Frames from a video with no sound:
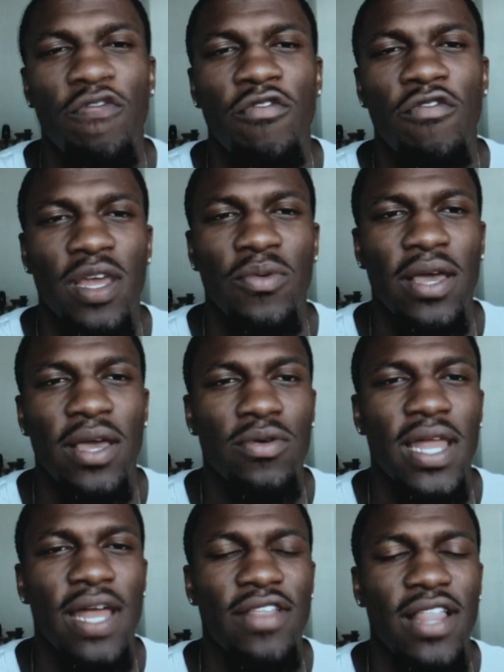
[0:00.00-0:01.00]
there, we're
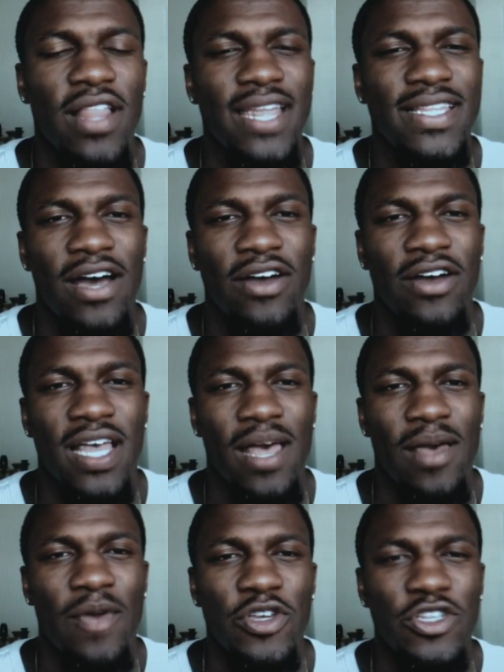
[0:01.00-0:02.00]
going to have a lot of
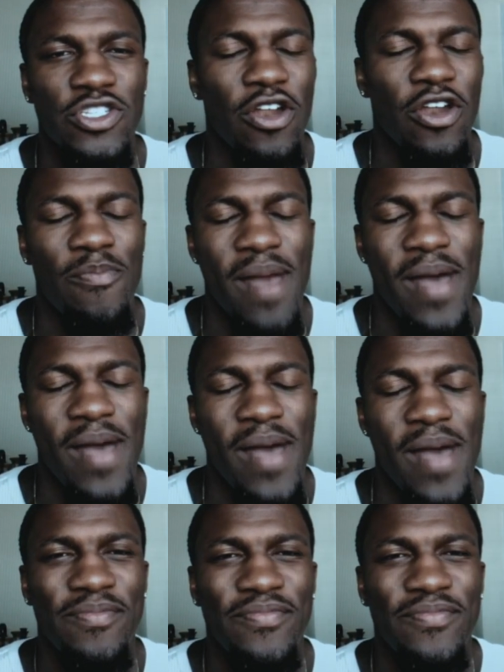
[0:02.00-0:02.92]
downtime. We're going to start it back up.